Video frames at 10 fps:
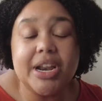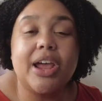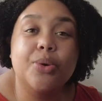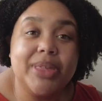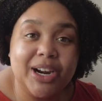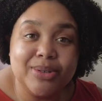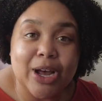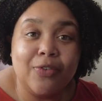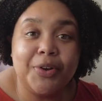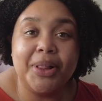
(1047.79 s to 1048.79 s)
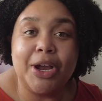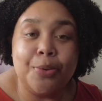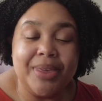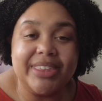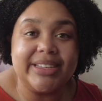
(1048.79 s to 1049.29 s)
I hope that it was helpful. I hope
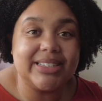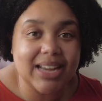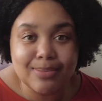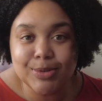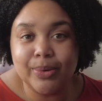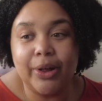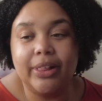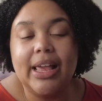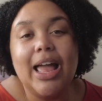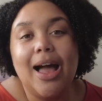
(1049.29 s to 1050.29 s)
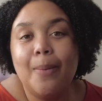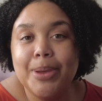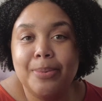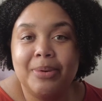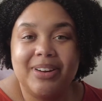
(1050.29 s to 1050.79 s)
that these tips will help you
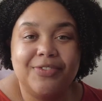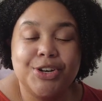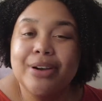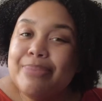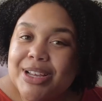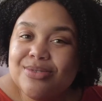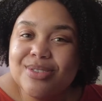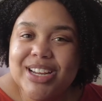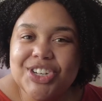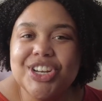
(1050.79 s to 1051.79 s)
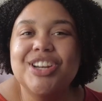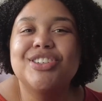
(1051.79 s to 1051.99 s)
prepare for your peds rotation,